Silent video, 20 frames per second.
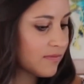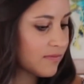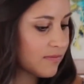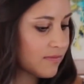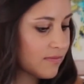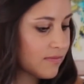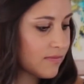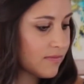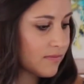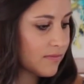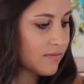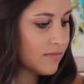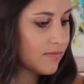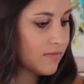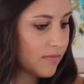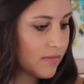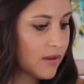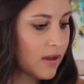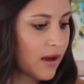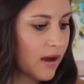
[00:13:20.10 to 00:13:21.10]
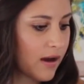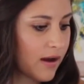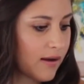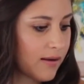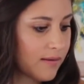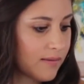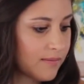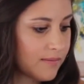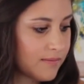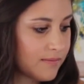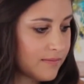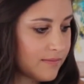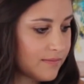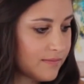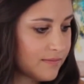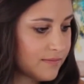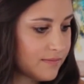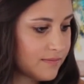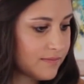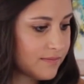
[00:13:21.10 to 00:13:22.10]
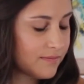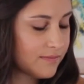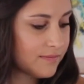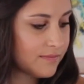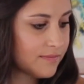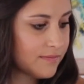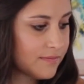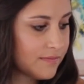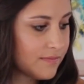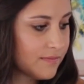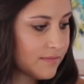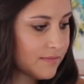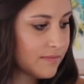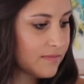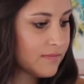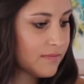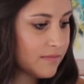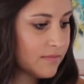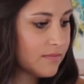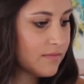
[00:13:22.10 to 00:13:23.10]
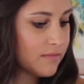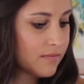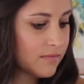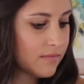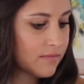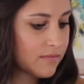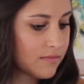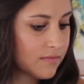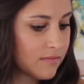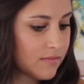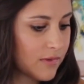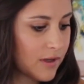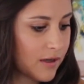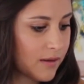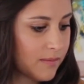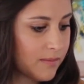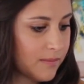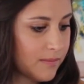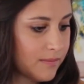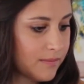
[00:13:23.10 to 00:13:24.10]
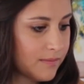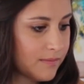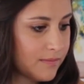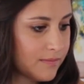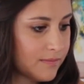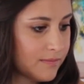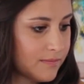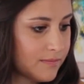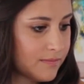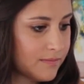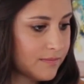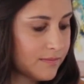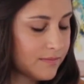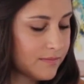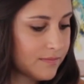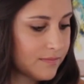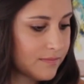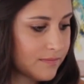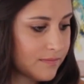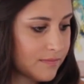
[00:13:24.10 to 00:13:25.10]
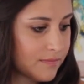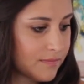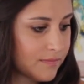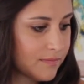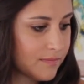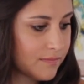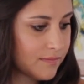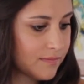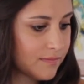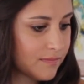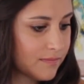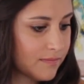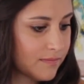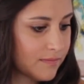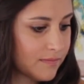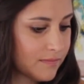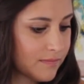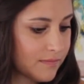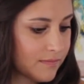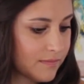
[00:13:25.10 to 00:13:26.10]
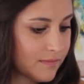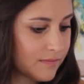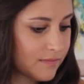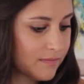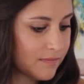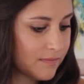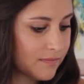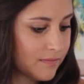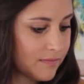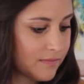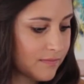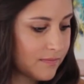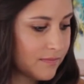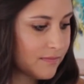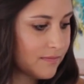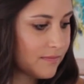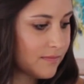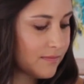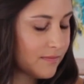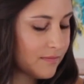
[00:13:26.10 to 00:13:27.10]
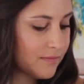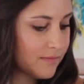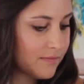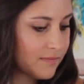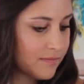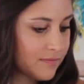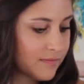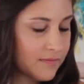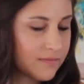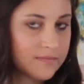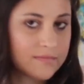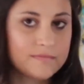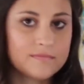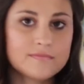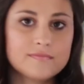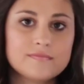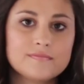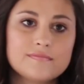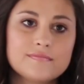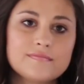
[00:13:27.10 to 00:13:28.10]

No words are spoken by the person on screen.